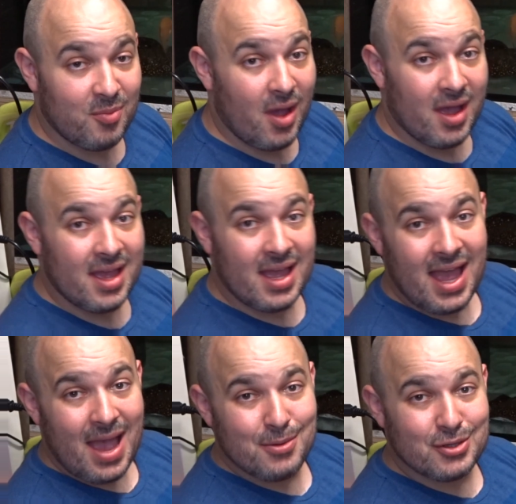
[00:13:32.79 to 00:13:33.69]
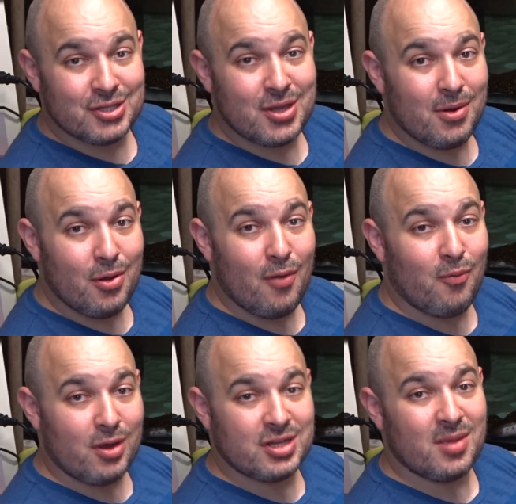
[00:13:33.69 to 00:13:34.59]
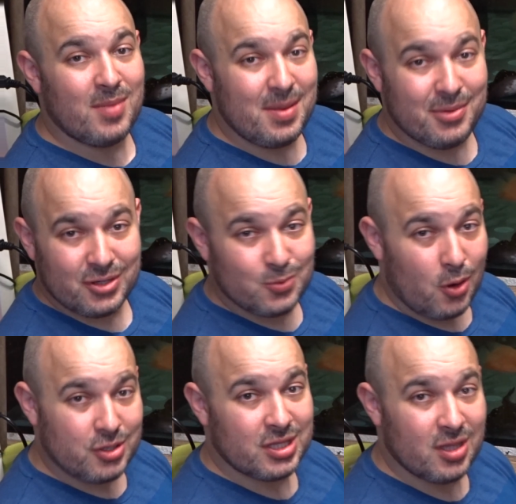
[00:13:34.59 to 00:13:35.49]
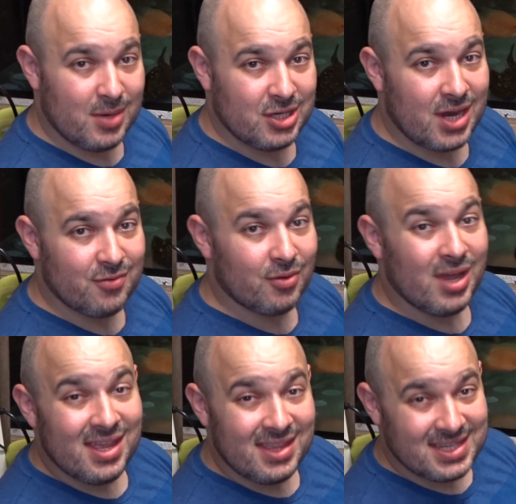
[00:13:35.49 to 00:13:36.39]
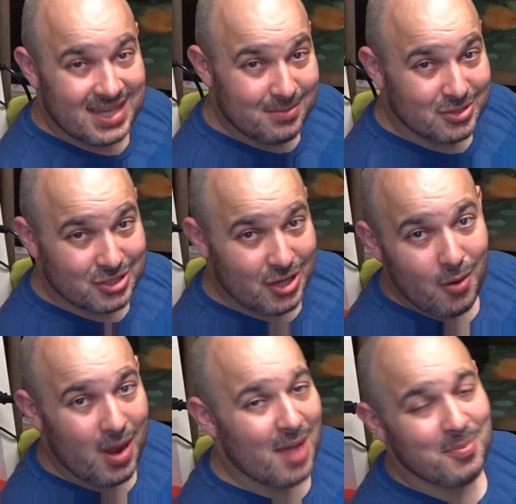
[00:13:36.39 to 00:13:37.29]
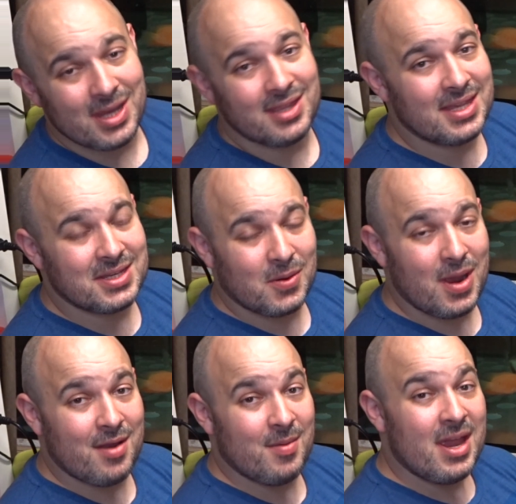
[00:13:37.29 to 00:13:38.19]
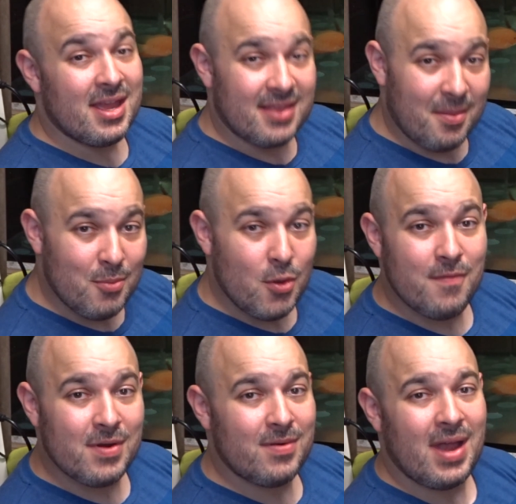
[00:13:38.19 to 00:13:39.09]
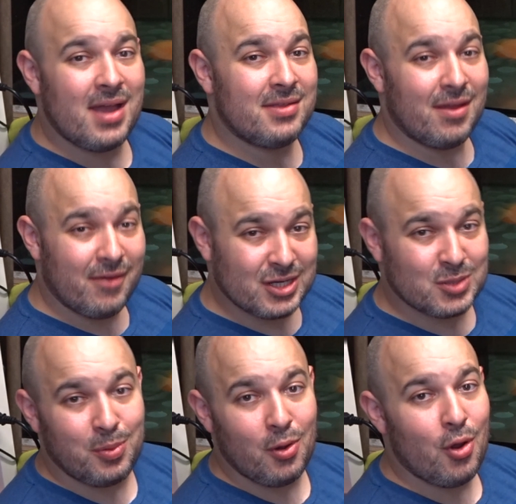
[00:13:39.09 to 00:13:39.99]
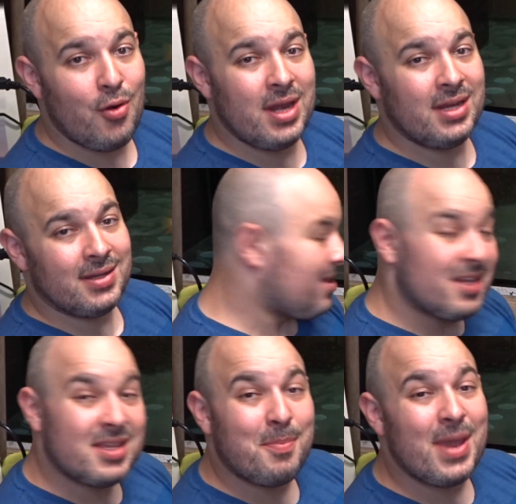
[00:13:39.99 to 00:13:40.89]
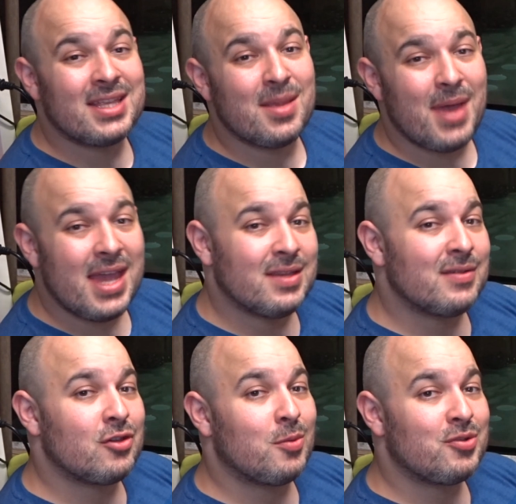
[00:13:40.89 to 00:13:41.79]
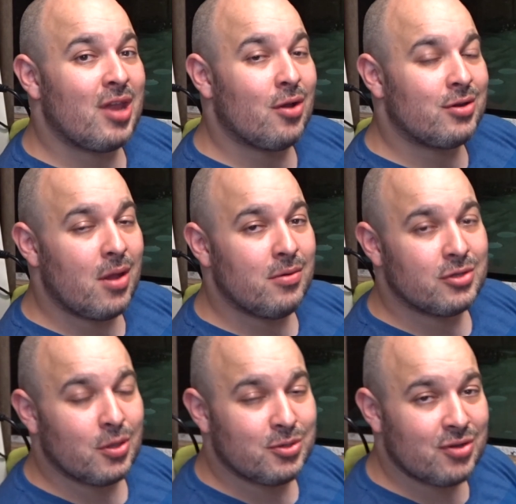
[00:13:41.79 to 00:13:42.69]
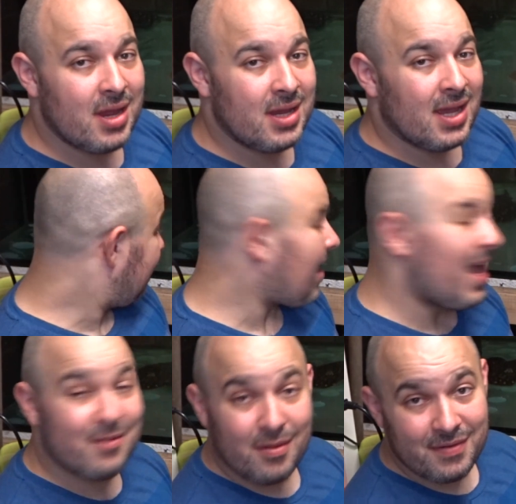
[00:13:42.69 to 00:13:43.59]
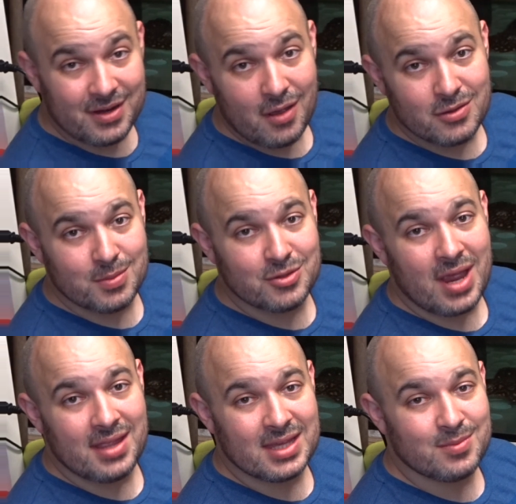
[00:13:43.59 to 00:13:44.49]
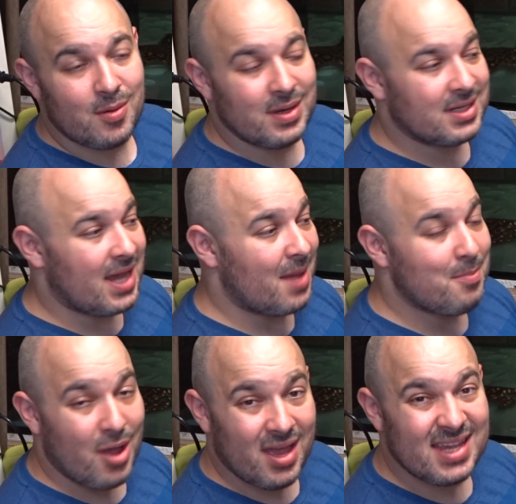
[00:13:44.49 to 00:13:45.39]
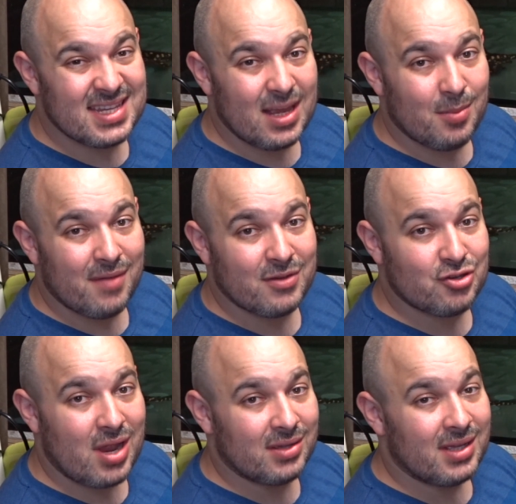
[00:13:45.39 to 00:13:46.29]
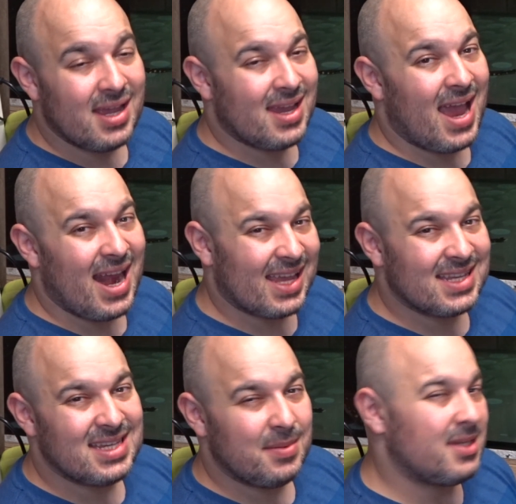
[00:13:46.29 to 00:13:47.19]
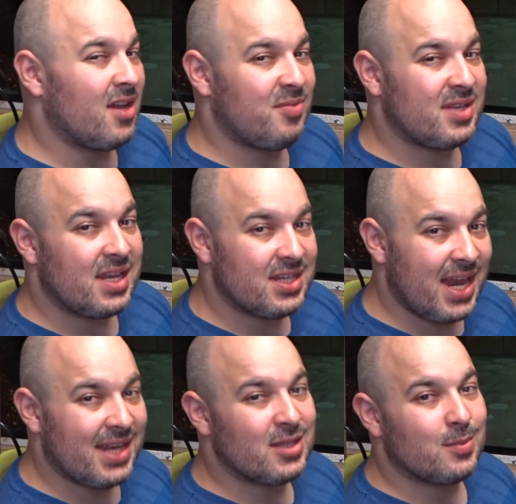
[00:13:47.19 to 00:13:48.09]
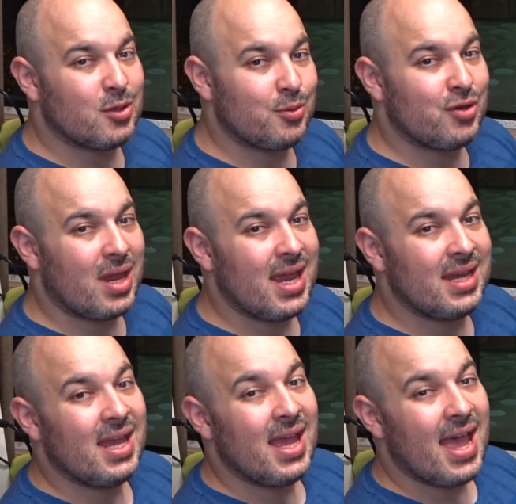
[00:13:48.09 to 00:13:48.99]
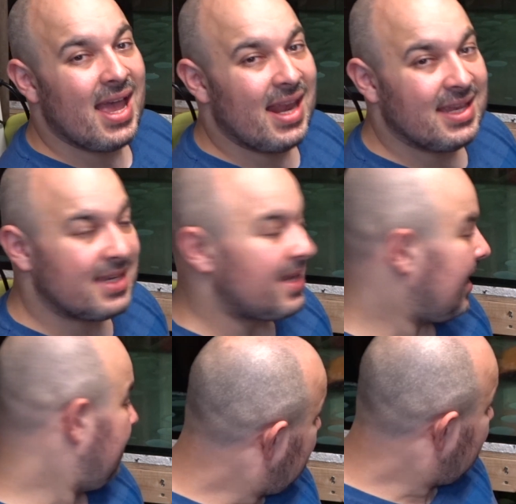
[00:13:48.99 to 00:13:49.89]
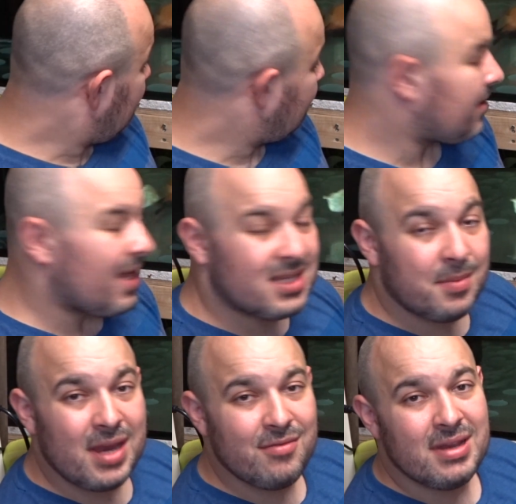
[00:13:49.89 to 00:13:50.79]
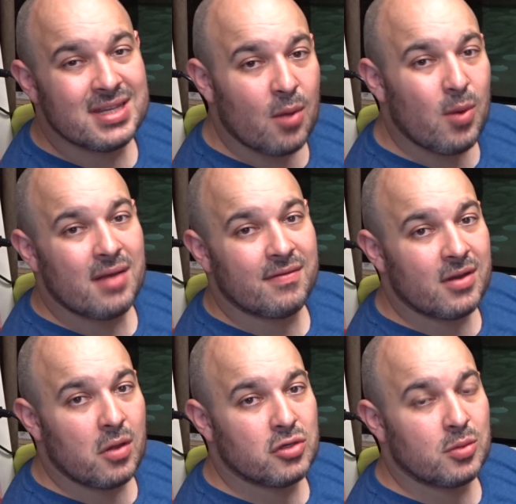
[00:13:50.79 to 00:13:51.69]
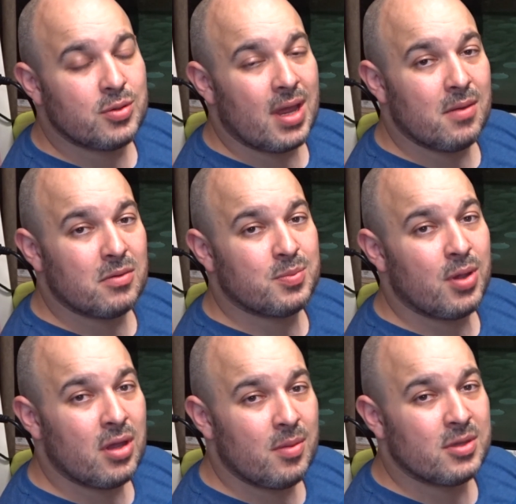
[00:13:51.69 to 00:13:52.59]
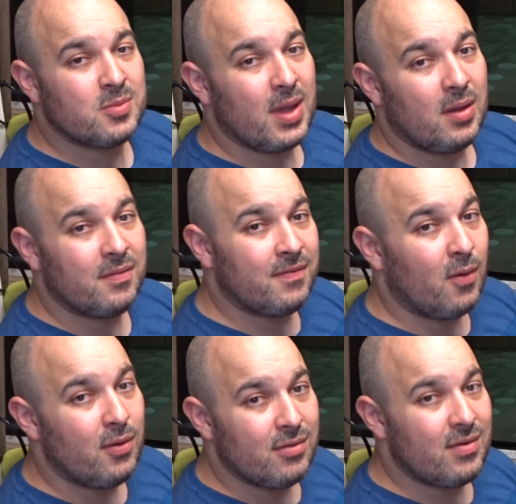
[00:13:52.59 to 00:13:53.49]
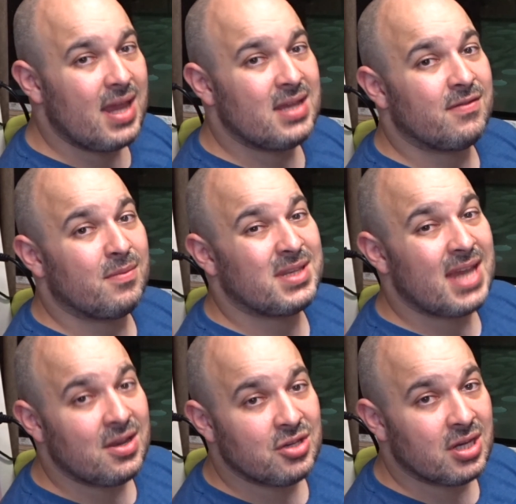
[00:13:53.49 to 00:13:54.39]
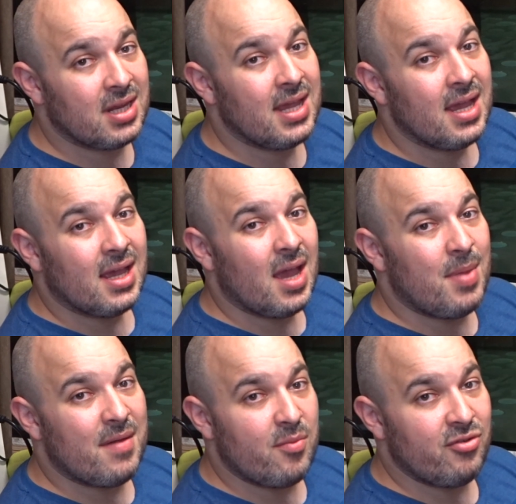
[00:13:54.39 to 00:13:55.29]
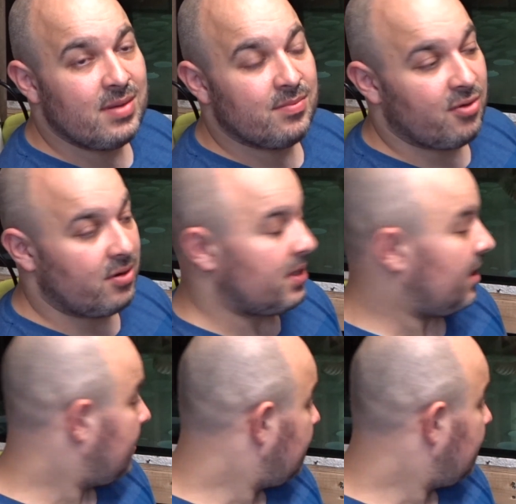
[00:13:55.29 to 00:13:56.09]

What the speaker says: But I was just so in awe of watching them eat, but just watching them in general. They seem so happy in this aquarium. They're moving around, they're exploring. There's the big debate of substrate or no substrate. I have gone for no substrate at this moment in time, but it's a little bit of a trial, and I can see myself potentially adding some substrate in at a later date. So that's the main reason I went for no substrate. It was purpose built for the rays, for potentially a bit of a breeding project.